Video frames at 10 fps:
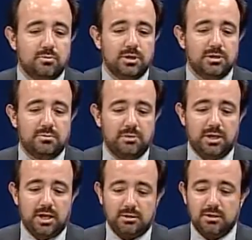So what does that
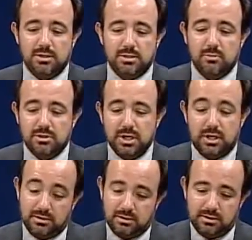mean? That, let's say,
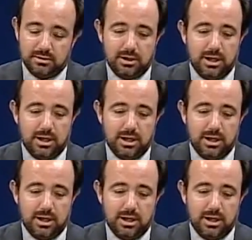once again,